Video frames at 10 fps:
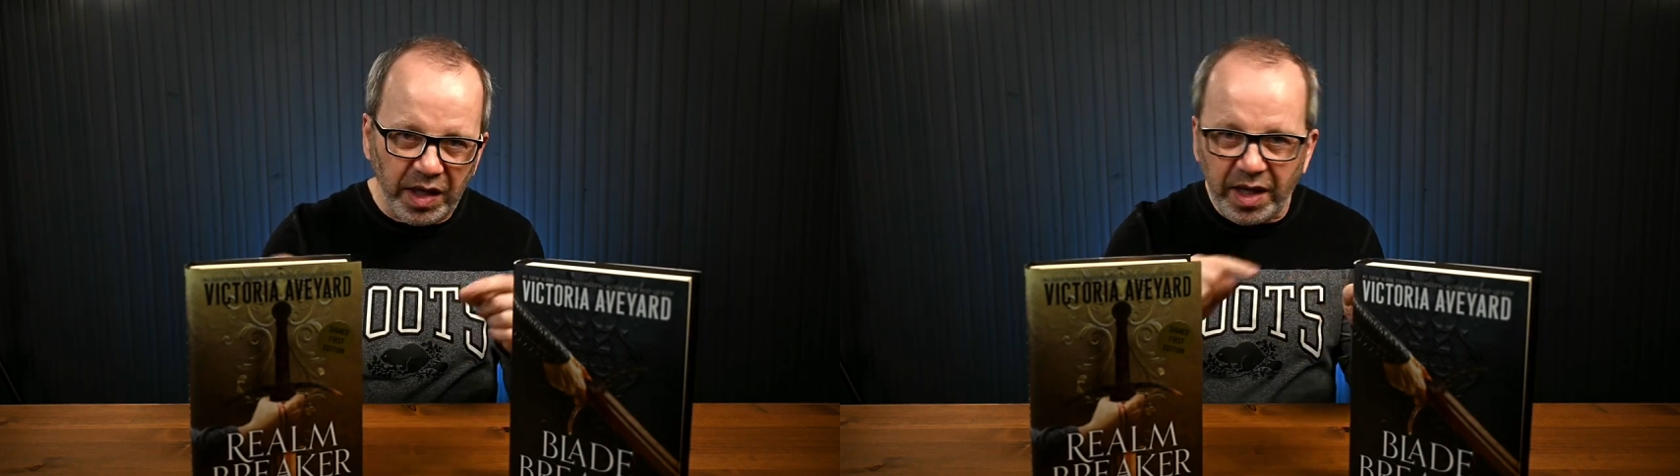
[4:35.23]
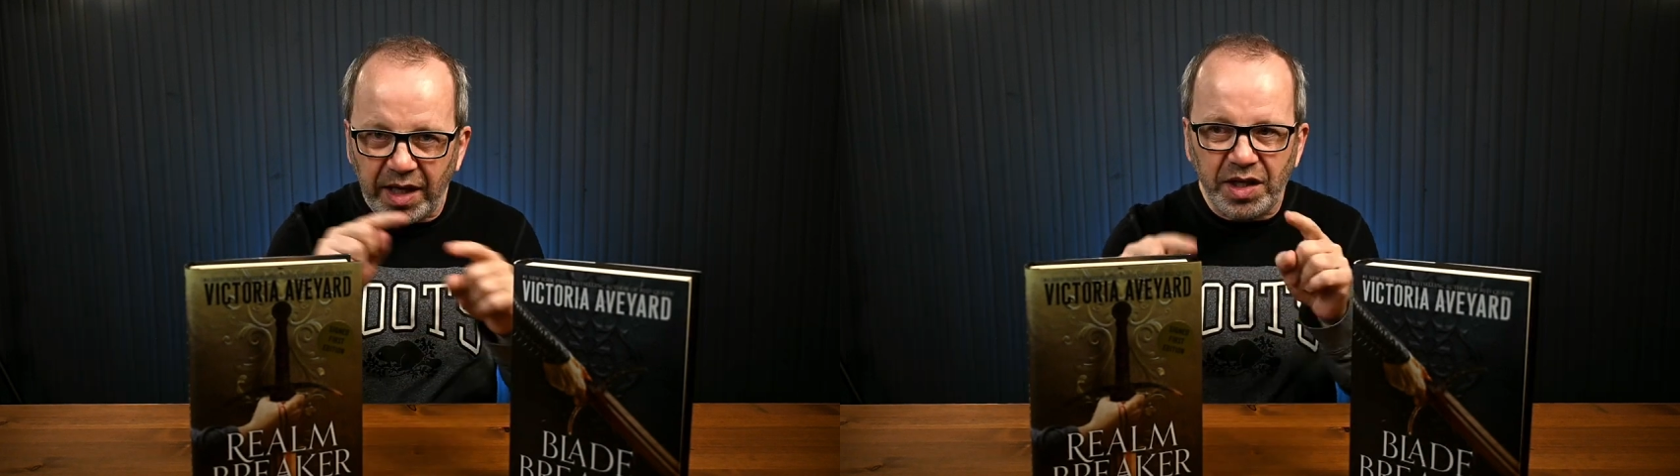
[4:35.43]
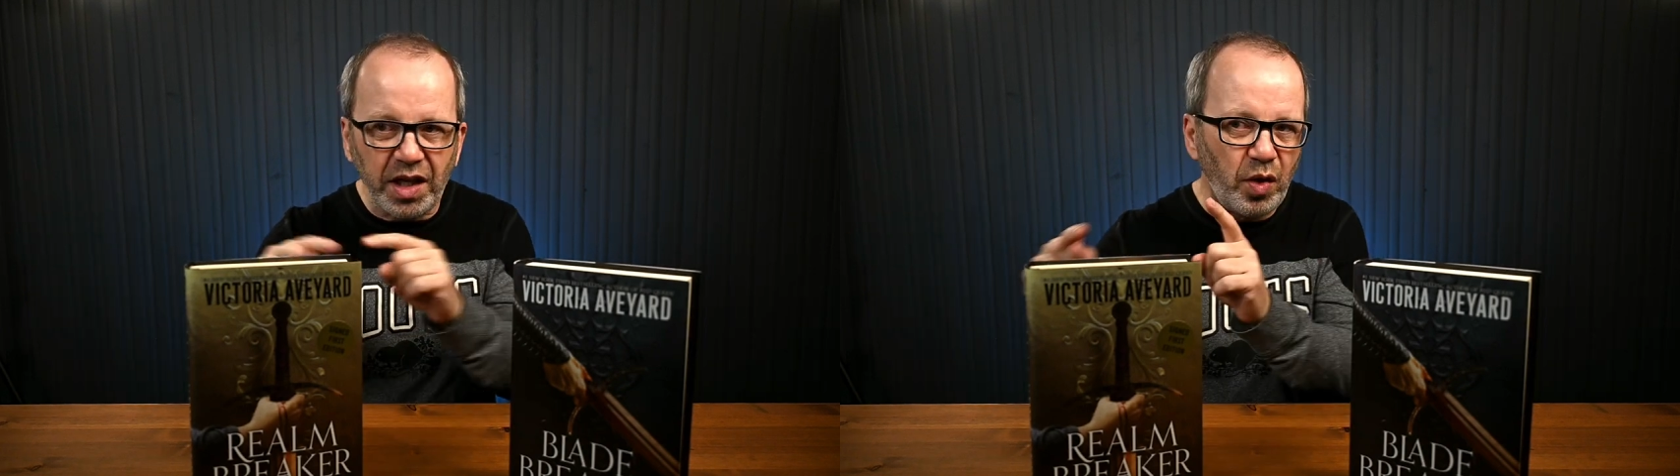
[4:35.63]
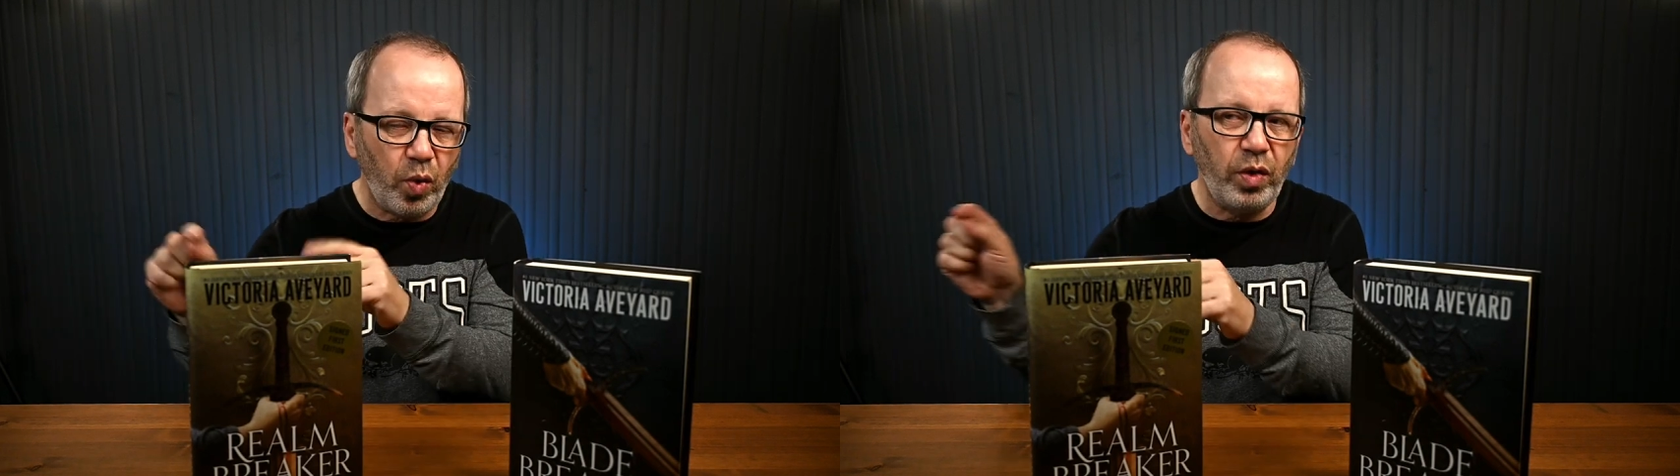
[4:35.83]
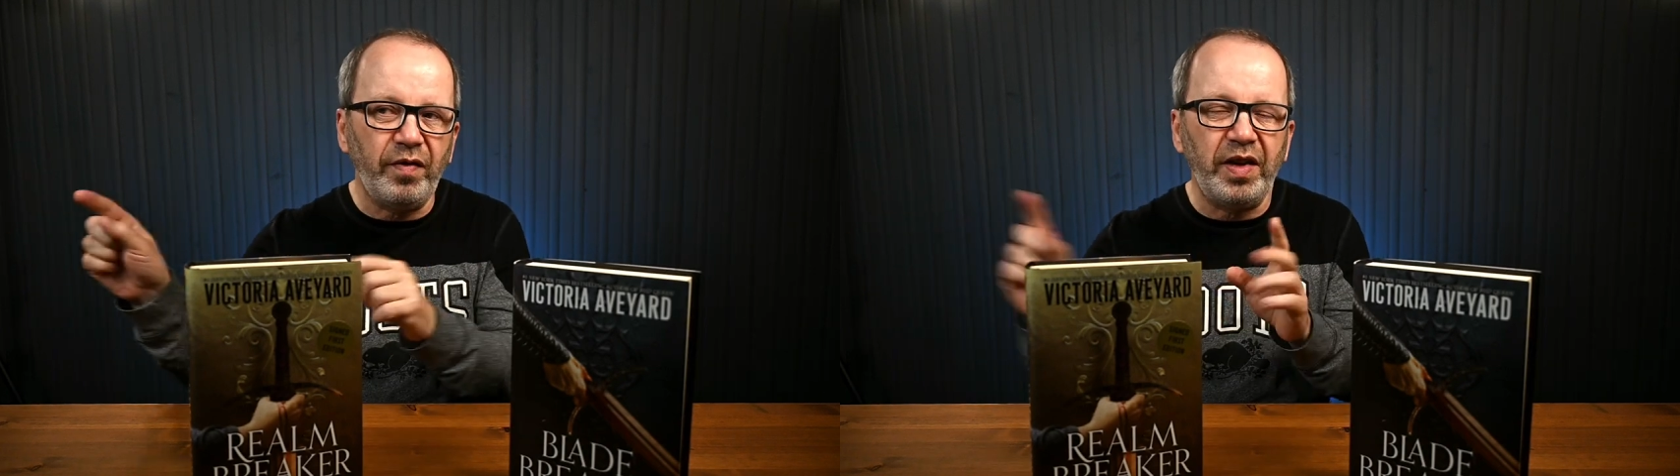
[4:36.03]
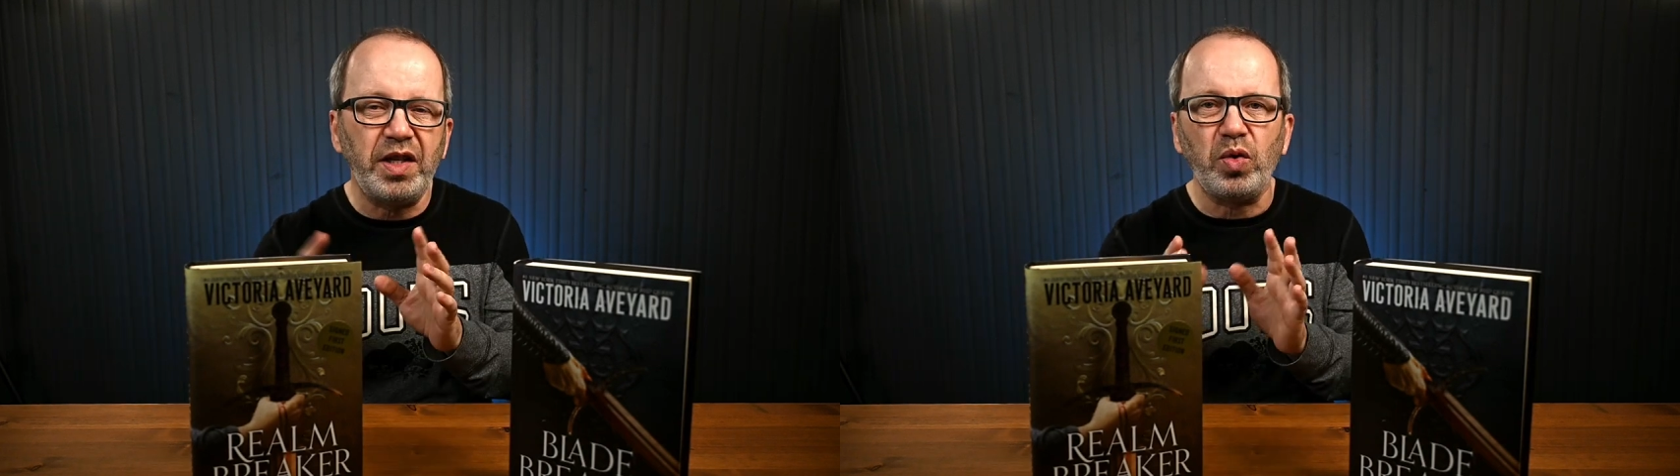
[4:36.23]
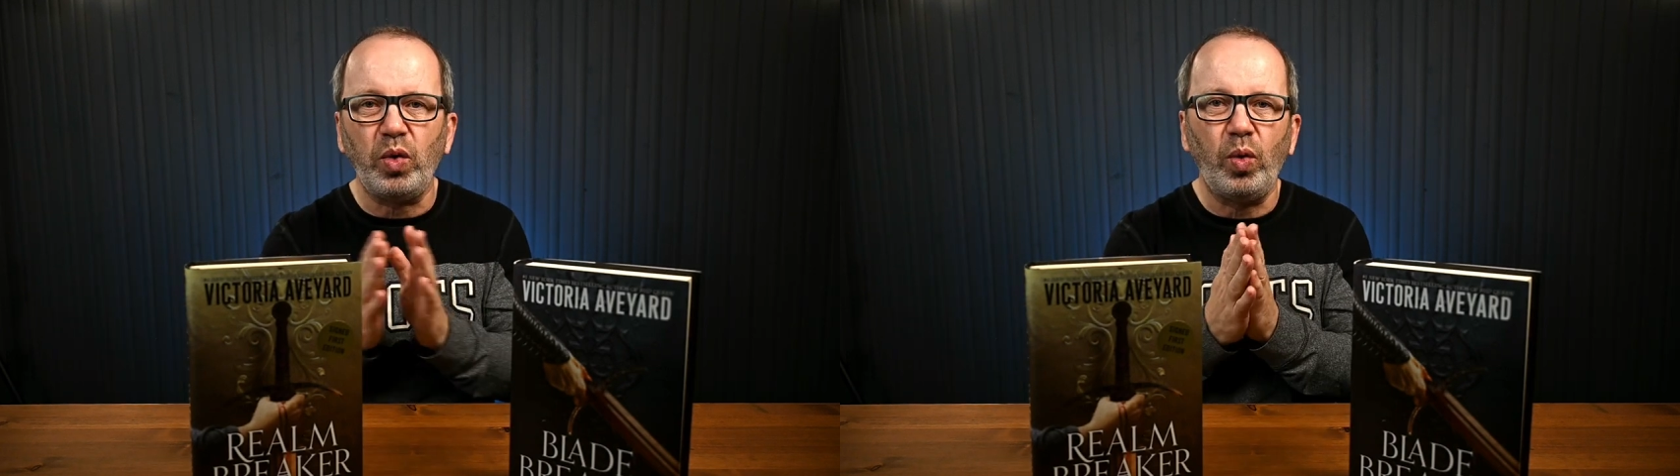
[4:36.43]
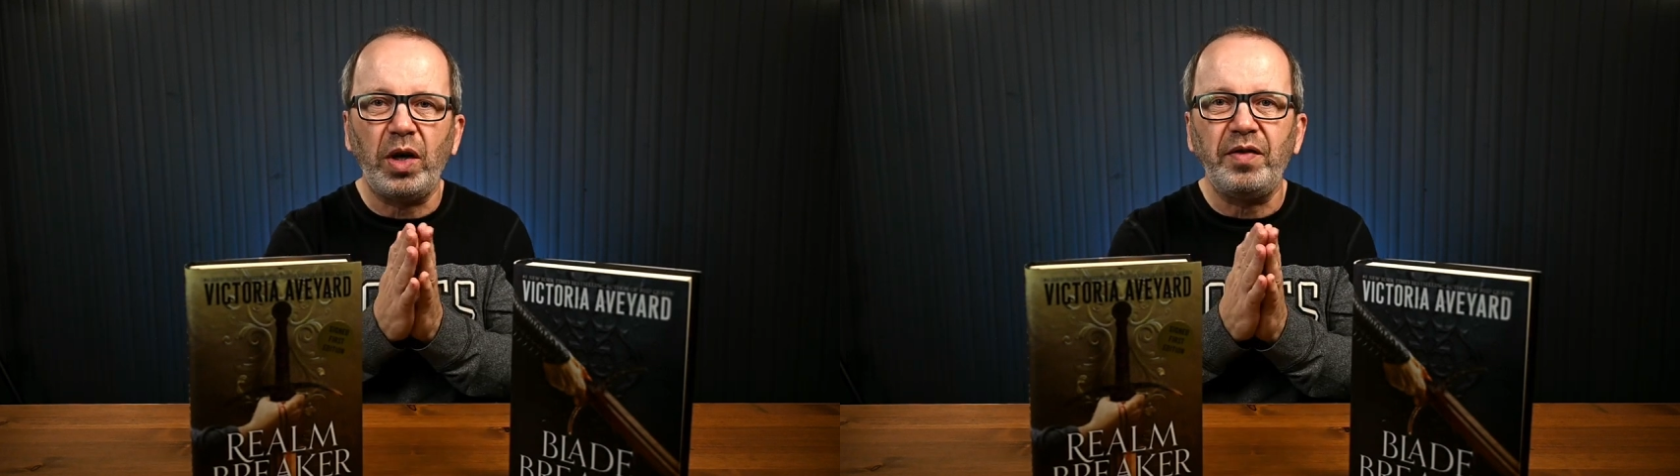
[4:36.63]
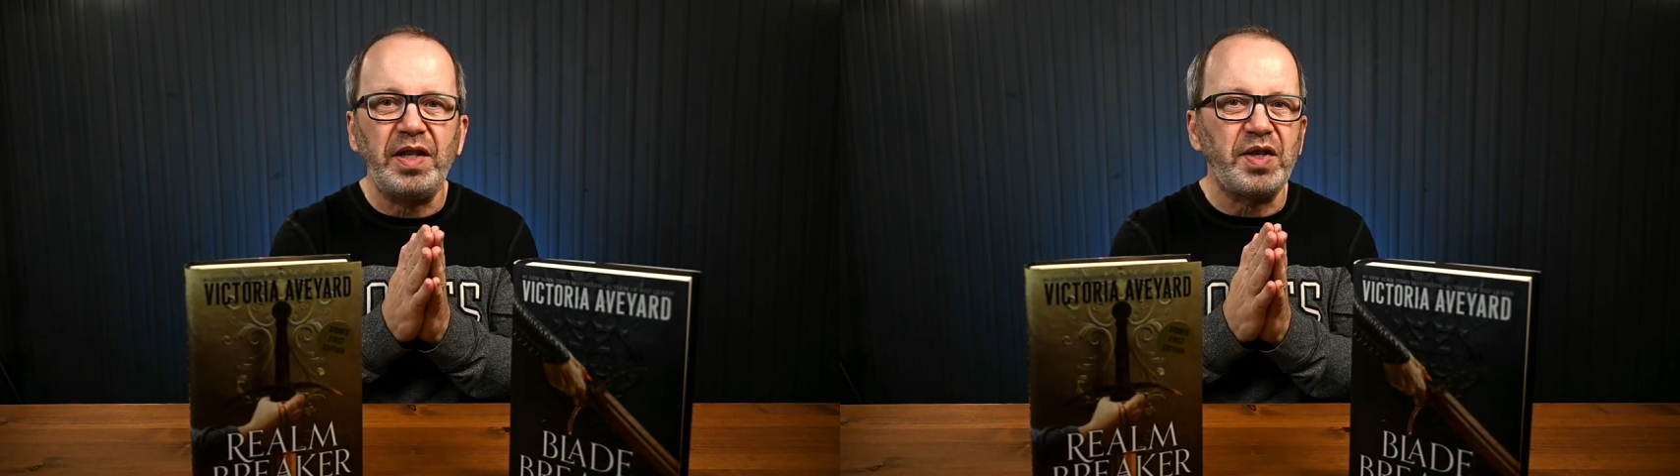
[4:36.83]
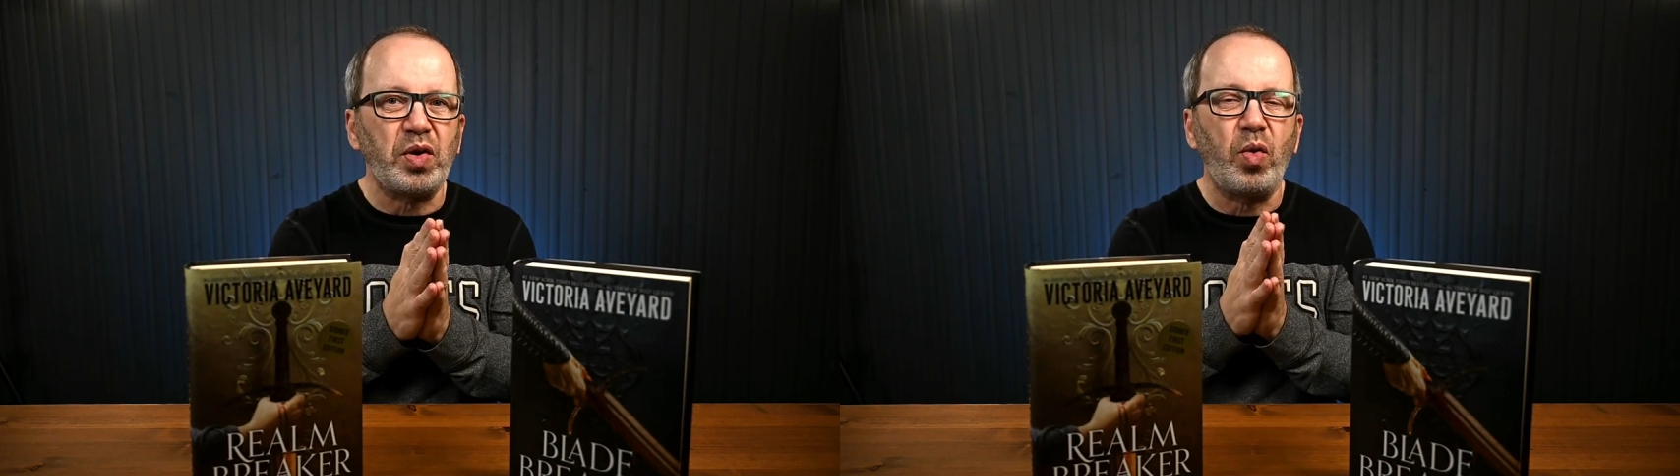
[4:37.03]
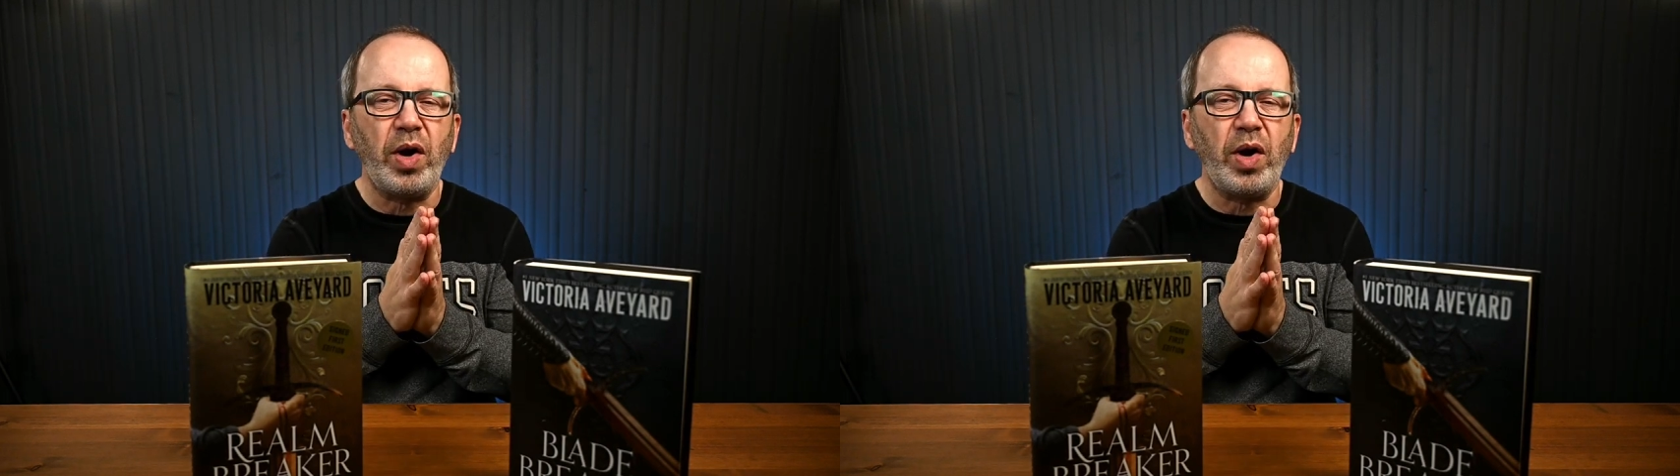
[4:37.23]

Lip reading: each individual one of these